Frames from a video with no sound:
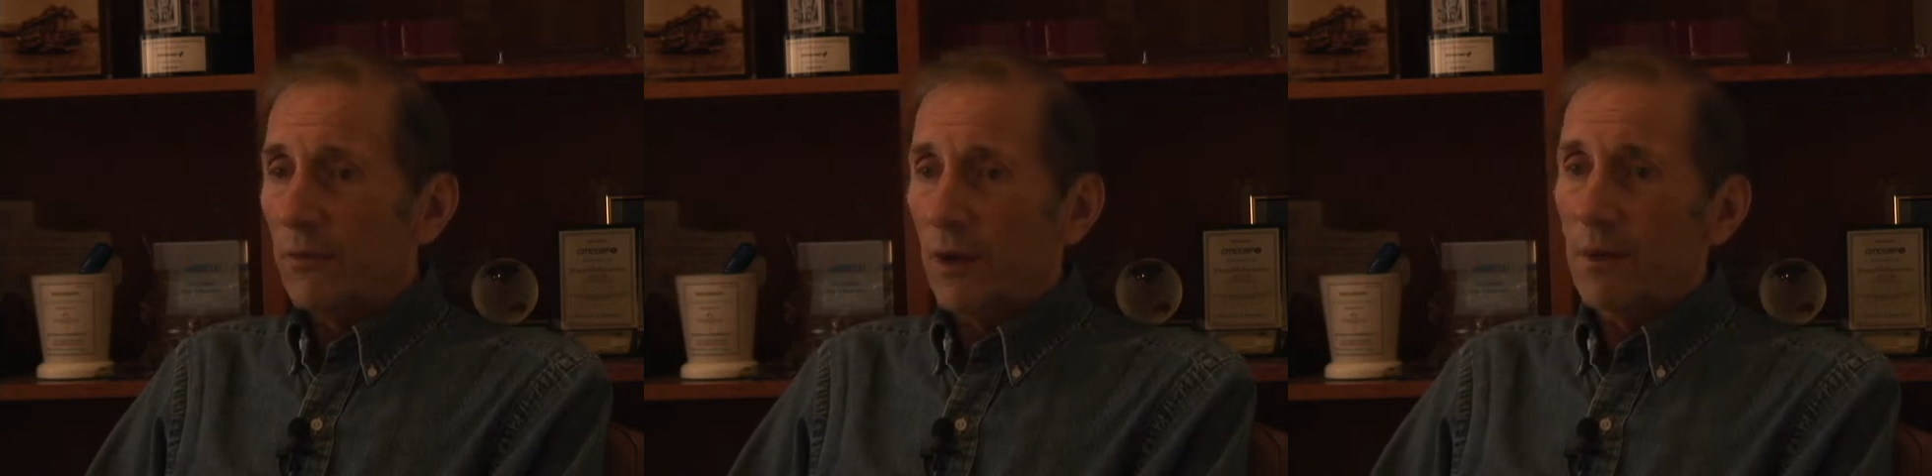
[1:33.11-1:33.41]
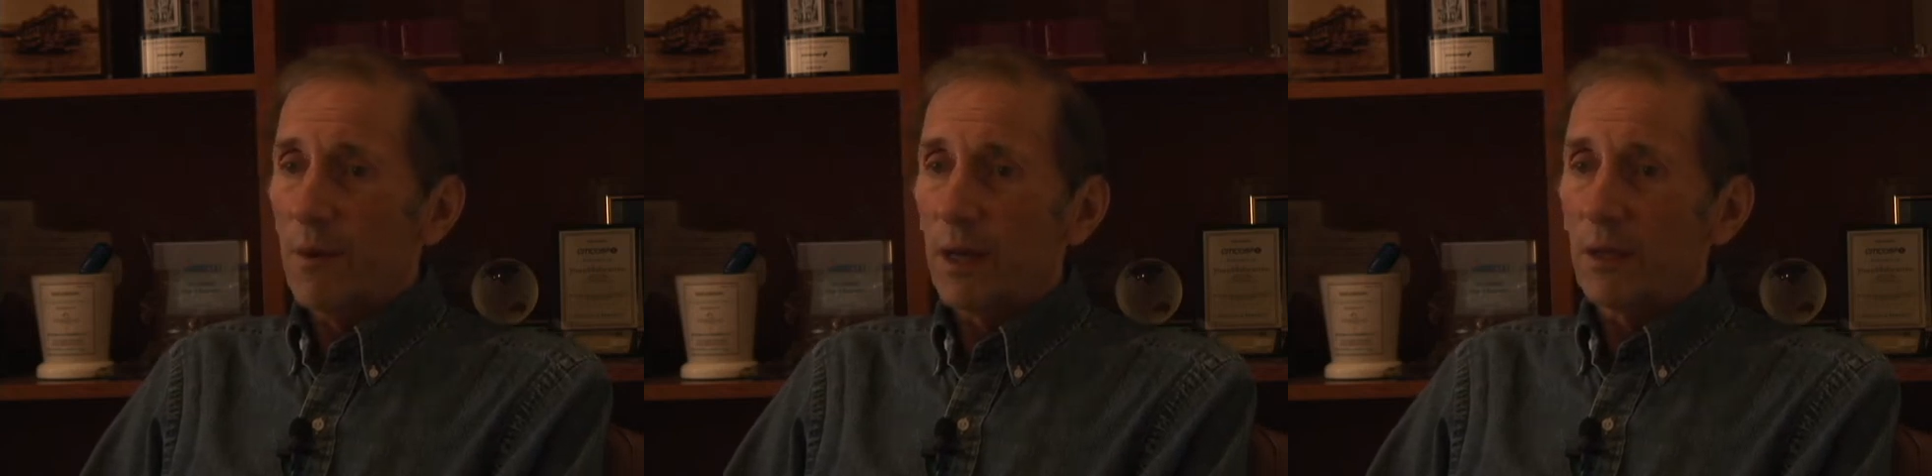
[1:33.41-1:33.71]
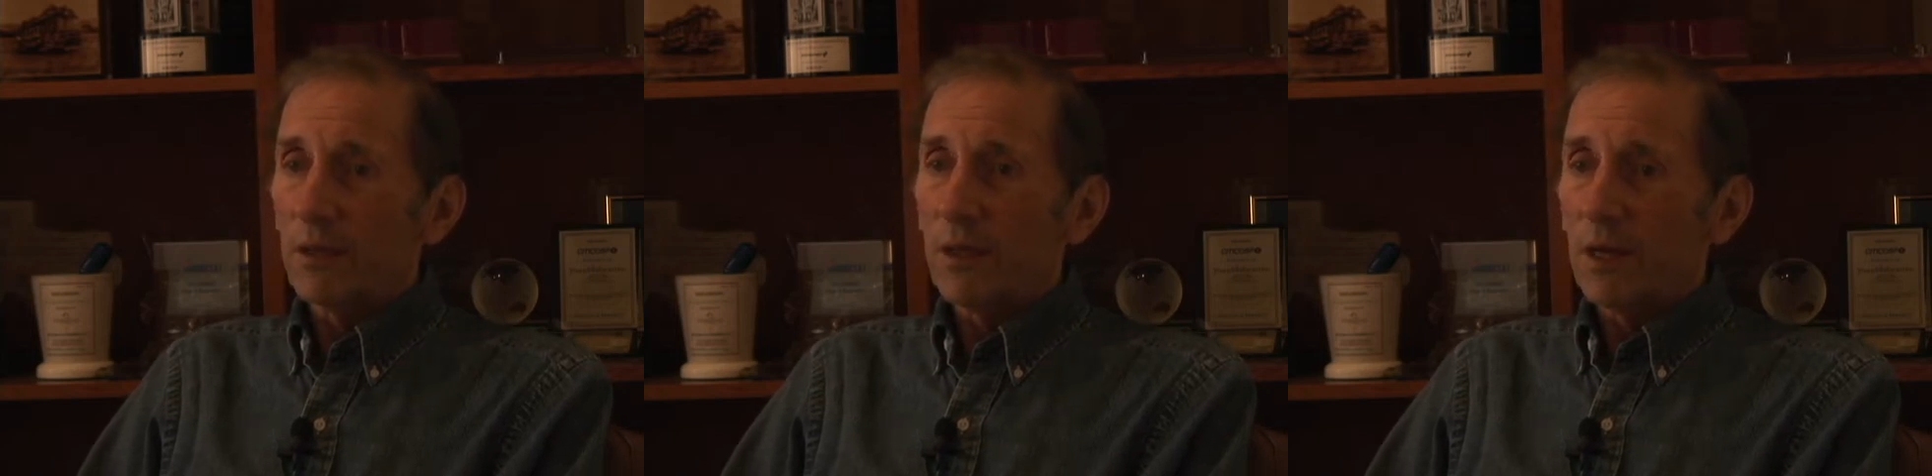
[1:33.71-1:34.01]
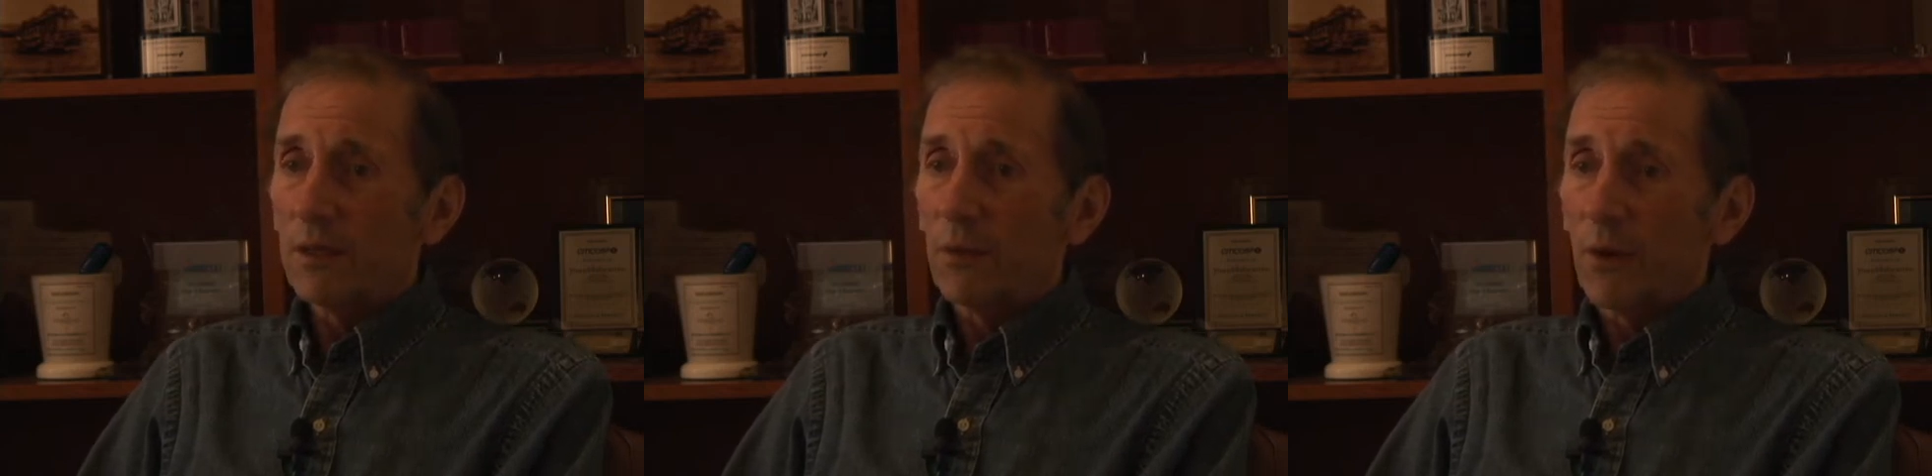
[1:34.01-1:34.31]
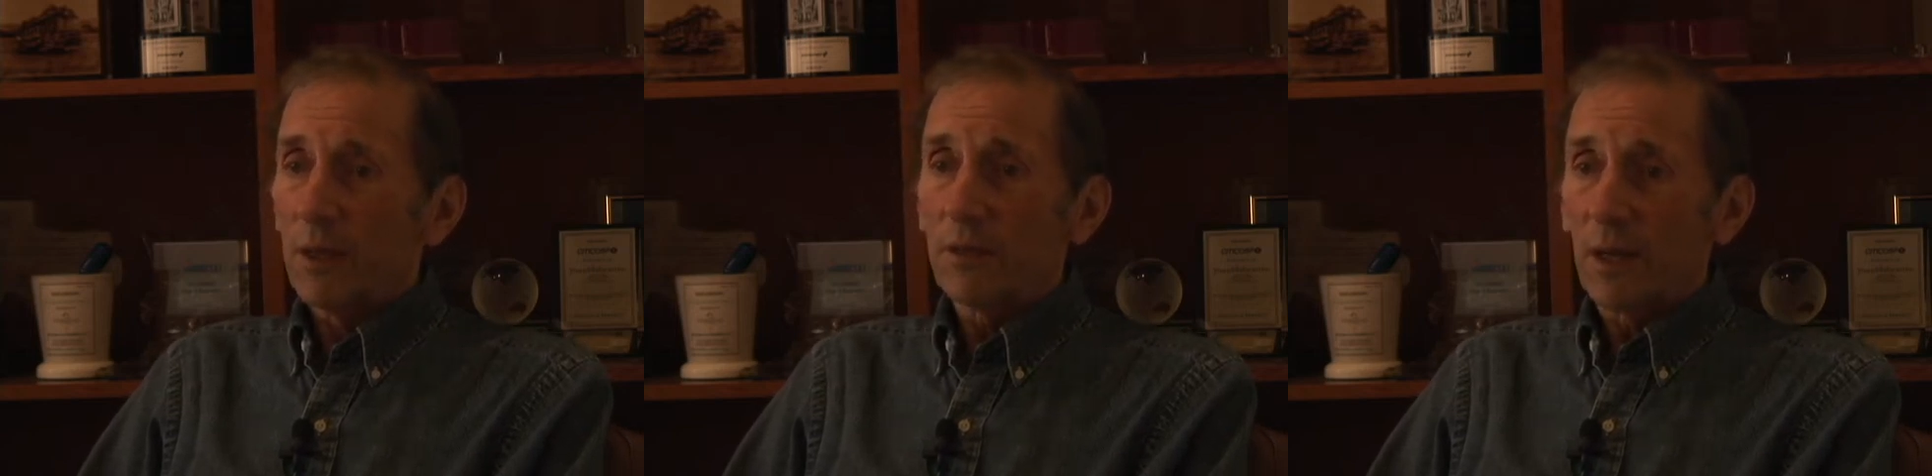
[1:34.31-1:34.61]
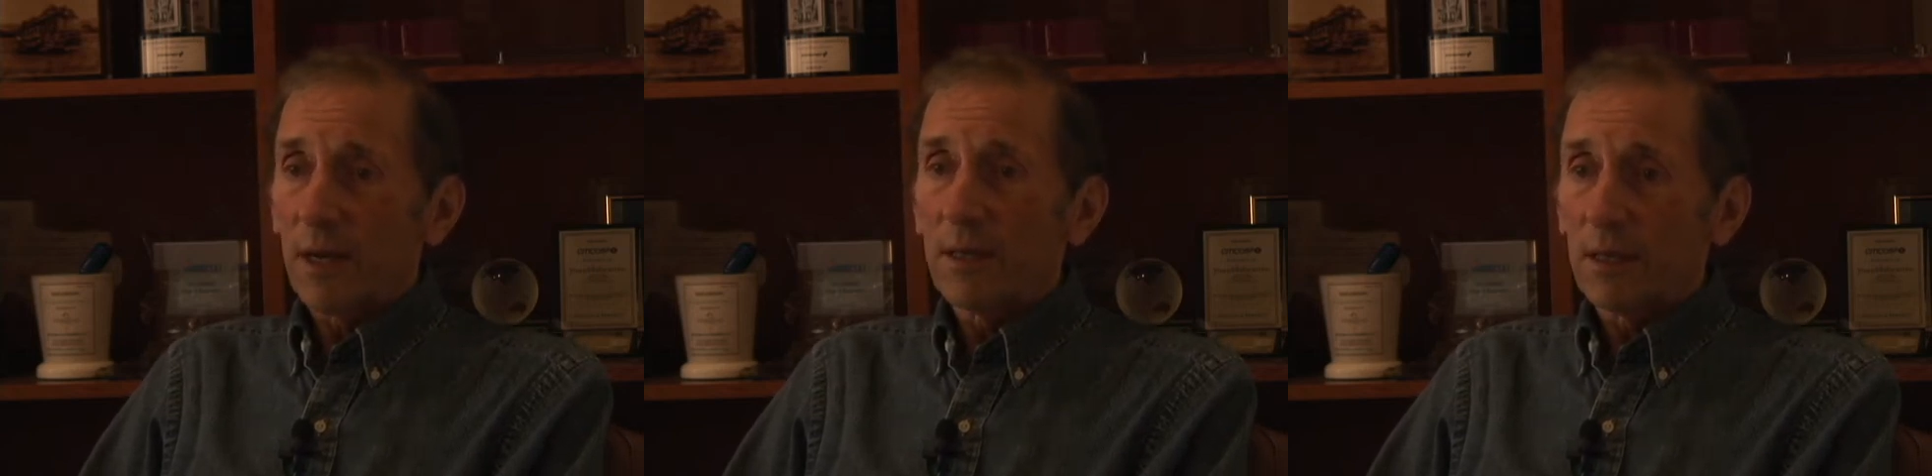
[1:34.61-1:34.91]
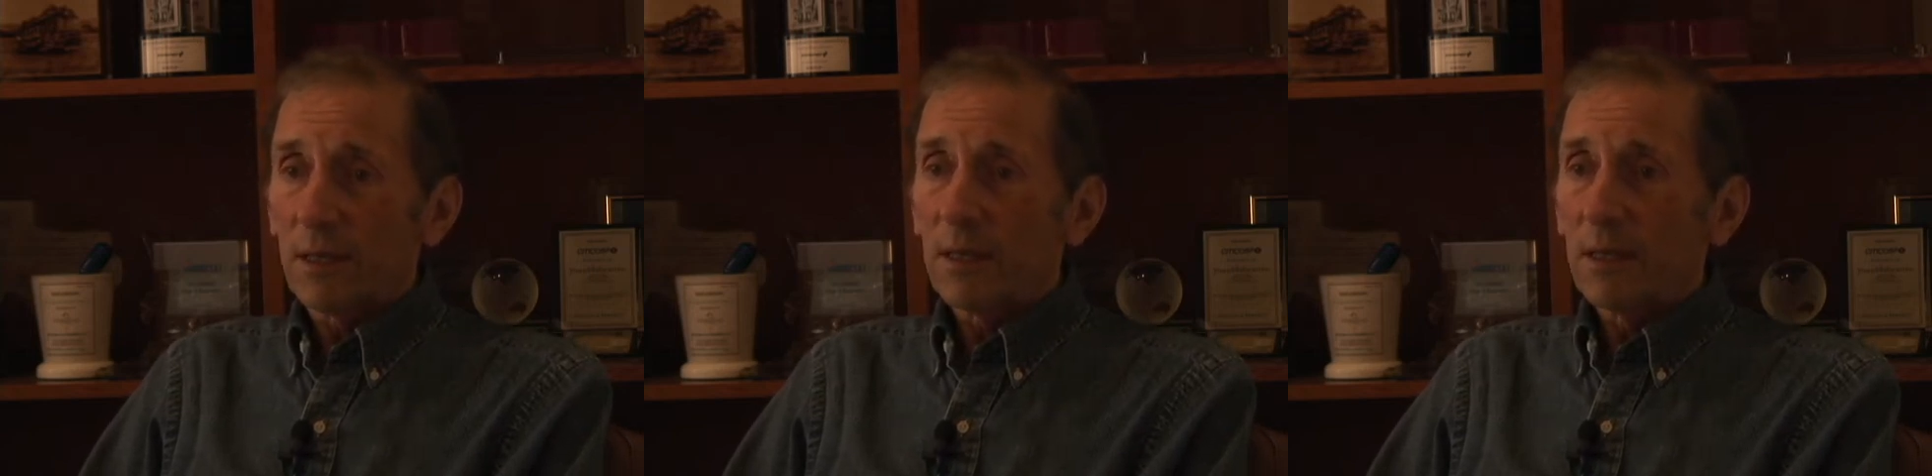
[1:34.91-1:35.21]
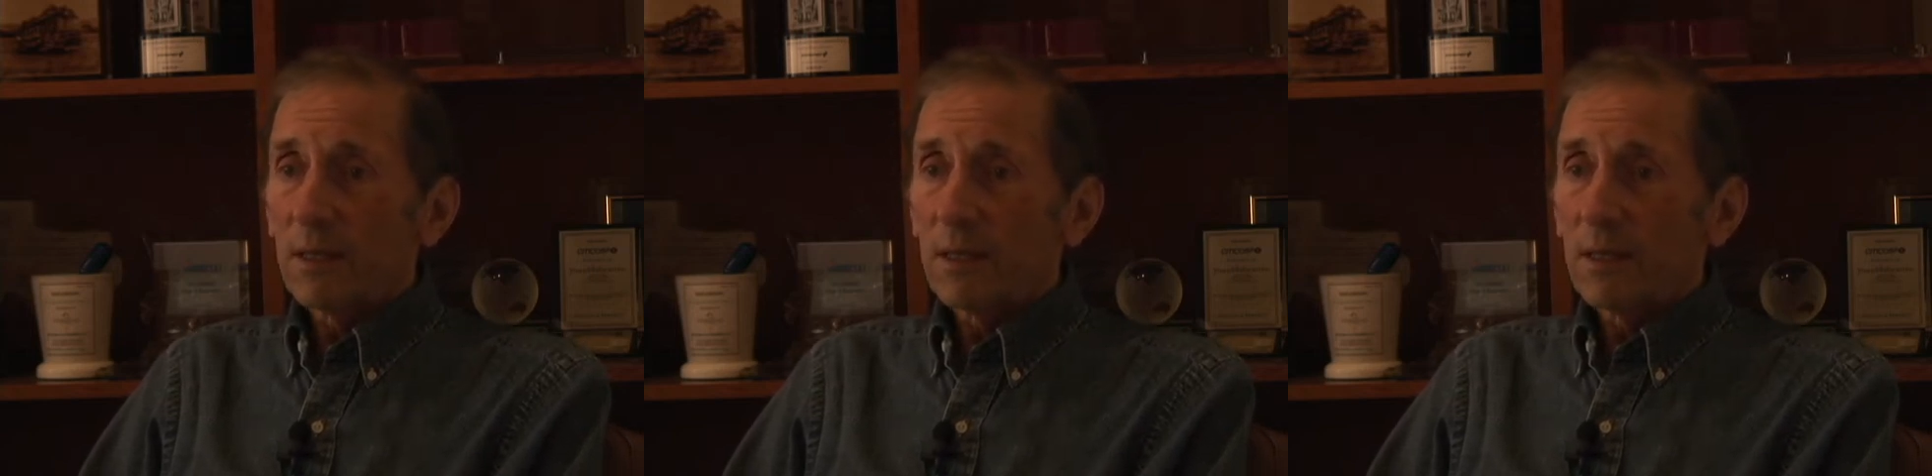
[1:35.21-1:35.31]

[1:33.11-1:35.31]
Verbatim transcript: fundamentally changed in ways that I didn't,